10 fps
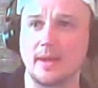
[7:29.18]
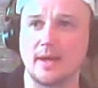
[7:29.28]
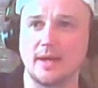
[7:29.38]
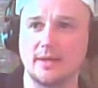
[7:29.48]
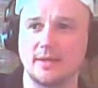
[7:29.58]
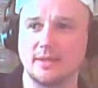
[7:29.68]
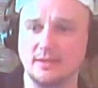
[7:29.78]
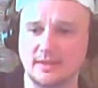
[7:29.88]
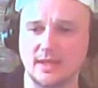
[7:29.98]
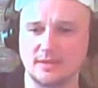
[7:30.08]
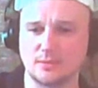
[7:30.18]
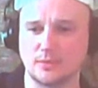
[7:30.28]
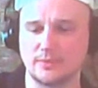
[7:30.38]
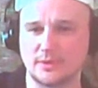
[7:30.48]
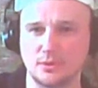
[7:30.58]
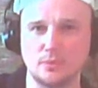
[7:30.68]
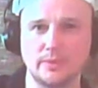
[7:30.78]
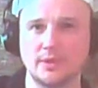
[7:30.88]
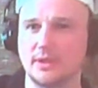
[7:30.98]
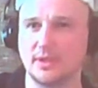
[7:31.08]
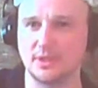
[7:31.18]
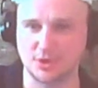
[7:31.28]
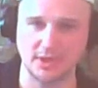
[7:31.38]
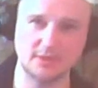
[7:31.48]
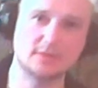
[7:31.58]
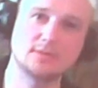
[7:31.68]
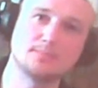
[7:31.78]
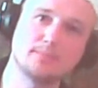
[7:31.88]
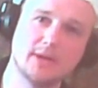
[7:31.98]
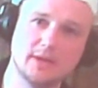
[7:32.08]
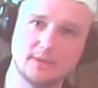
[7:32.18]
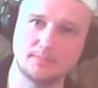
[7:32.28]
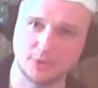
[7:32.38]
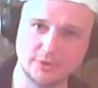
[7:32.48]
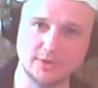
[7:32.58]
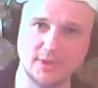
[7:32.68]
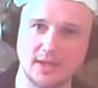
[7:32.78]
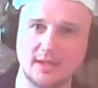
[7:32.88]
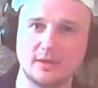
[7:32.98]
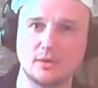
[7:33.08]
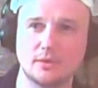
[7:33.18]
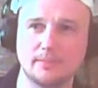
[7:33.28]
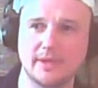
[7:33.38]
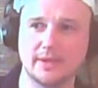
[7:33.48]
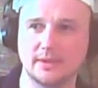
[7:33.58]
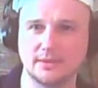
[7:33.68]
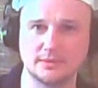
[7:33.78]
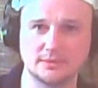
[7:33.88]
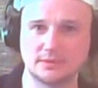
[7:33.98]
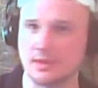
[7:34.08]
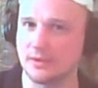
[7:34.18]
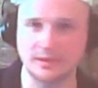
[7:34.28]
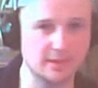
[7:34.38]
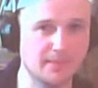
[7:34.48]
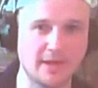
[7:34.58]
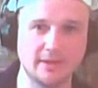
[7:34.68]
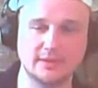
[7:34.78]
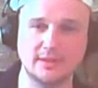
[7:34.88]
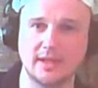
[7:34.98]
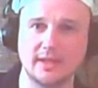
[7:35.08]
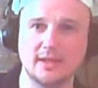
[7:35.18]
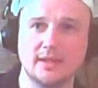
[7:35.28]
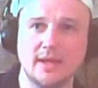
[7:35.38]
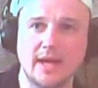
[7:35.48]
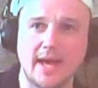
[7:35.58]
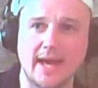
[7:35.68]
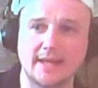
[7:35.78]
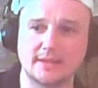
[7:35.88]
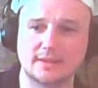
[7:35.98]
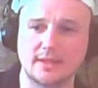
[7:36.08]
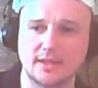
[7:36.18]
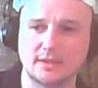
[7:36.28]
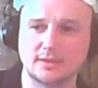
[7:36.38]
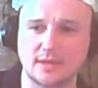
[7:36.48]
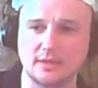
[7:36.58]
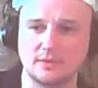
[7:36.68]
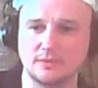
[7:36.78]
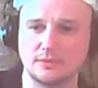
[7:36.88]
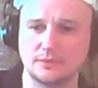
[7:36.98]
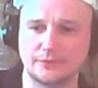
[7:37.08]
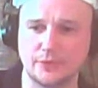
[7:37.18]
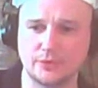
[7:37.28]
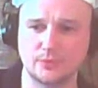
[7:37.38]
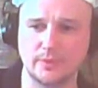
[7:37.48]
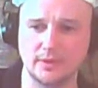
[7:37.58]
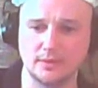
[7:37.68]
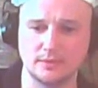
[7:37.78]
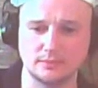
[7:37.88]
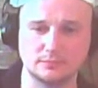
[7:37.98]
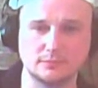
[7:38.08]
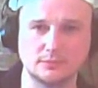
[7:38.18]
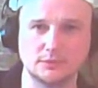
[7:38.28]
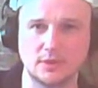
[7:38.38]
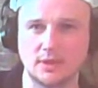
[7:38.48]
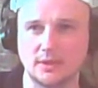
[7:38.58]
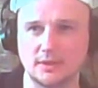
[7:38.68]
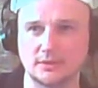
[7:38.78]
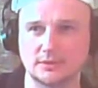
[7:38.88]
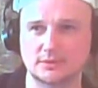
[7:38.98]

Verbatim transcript: Uh, in case what we do, we inject by proxy DLL or by directly by DLL, and and then first we uh,